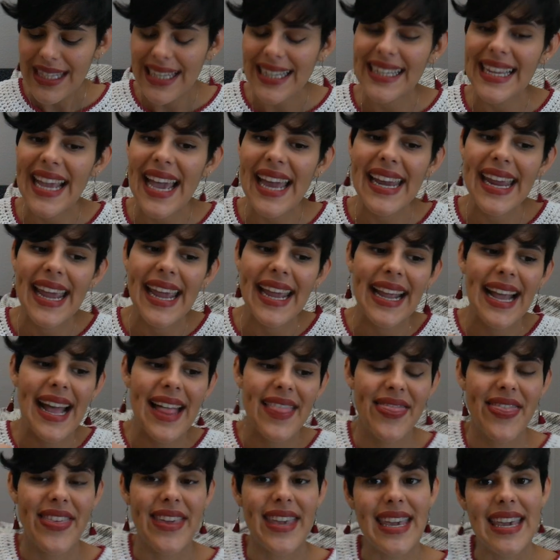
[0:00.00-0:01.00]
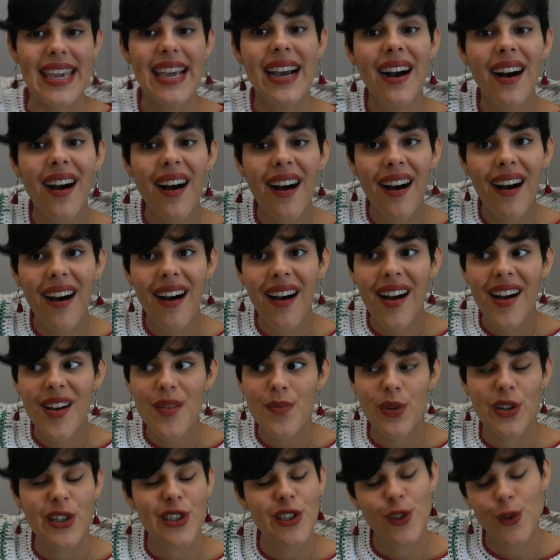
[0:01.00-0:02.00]
getting the
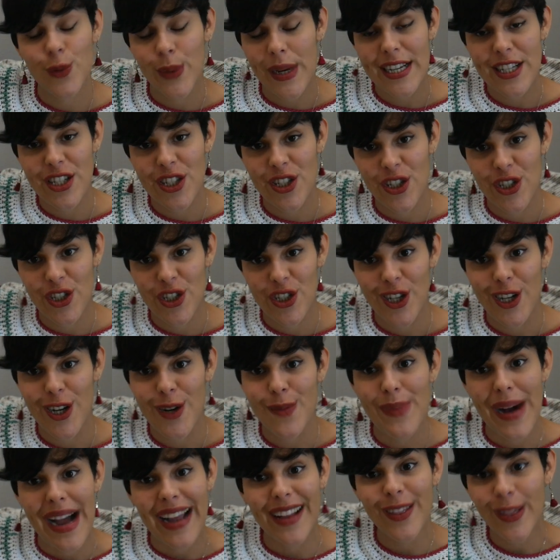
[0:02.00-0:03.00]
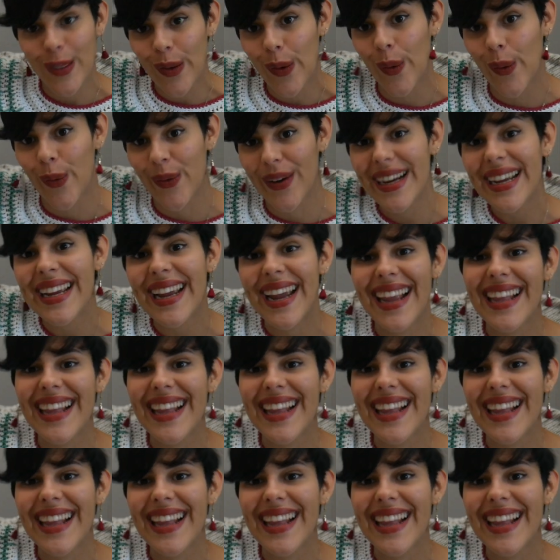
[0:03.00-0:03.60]
Persuasion Shawl by Lori,